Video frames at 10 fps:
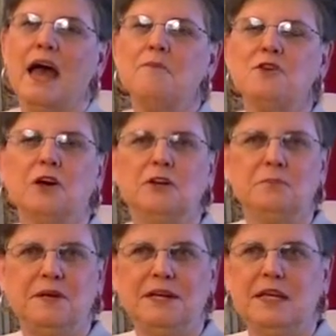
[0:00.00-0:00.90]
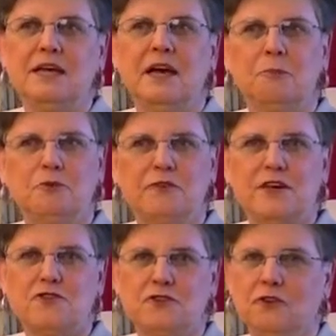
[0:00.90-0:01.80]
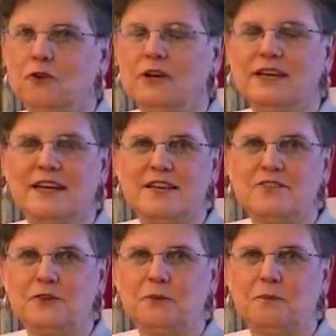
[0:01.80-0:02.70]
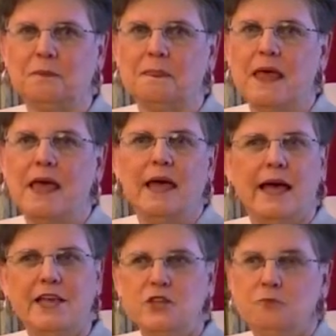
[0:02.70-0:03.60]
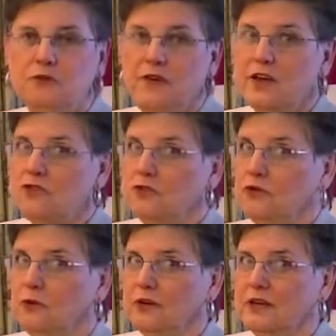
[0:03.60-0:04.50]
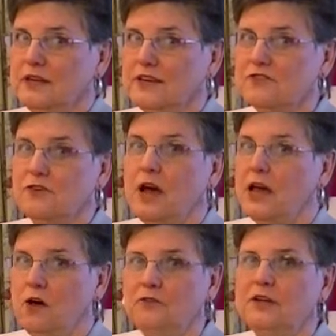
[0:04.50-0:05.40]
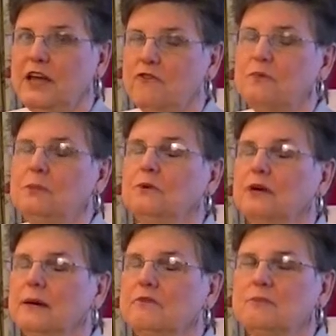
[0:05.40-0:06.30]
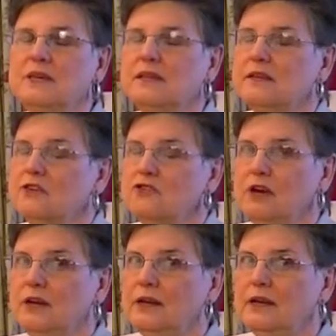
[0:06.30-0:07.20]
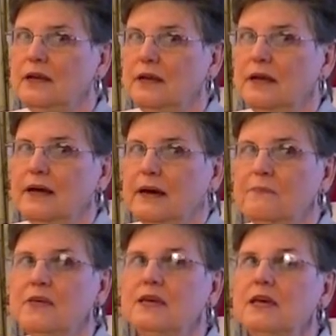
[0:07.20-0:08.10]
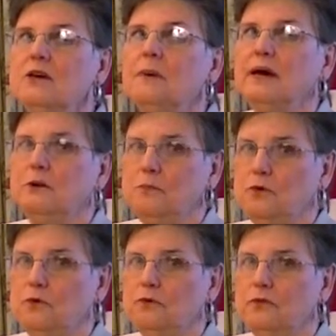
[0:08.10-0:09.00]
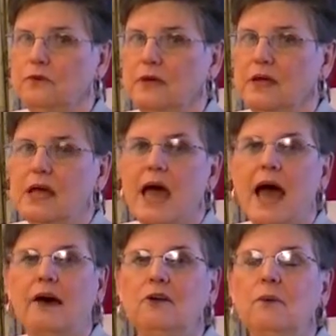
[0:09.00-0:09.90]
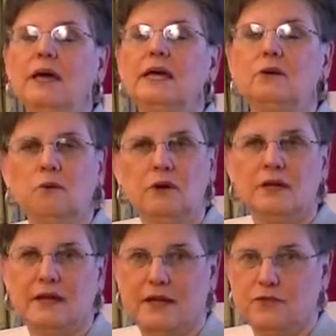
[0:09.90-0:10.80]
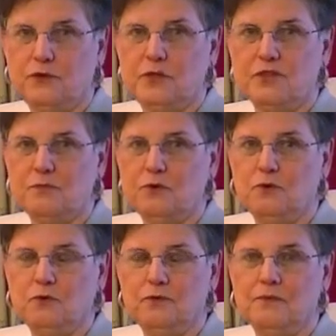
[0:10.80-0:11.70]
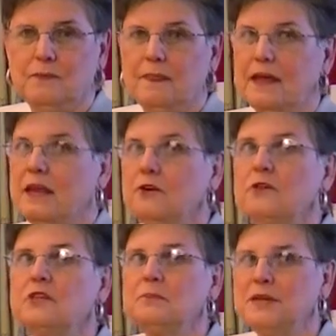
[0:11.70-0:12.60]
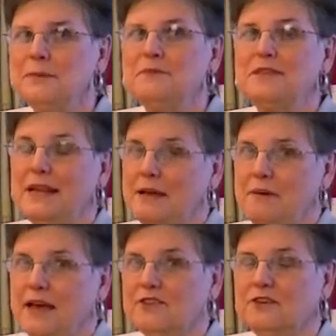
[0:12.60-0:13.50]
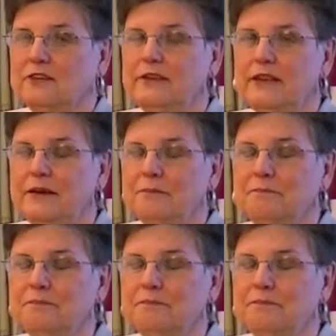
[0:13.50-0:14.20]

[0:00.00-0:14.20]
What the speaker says: I'm Jonda Beattie, a professional organizer. As a professional organizer, I often have people come to me and say, Jonda, I'm thinking about a move. How do I get organized for this move? And here are some tips that I pass on to them.